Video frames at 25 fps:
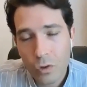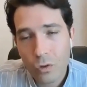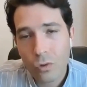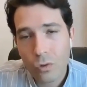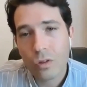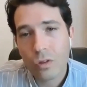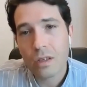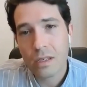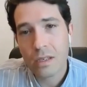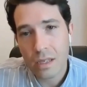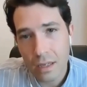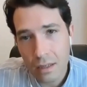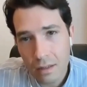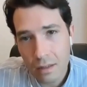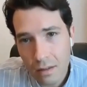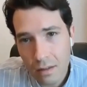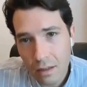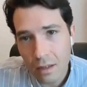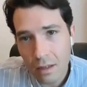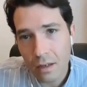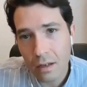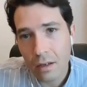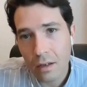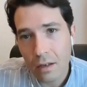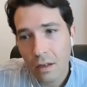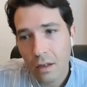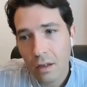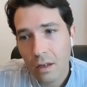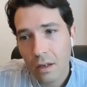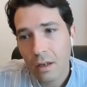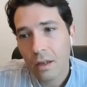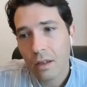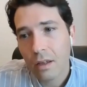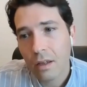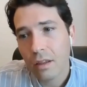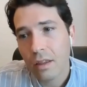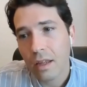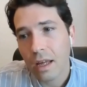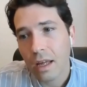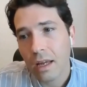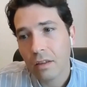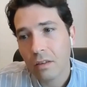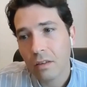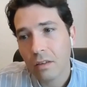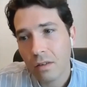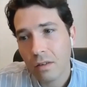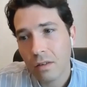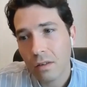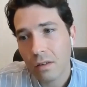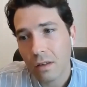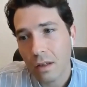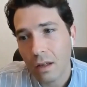to this idea that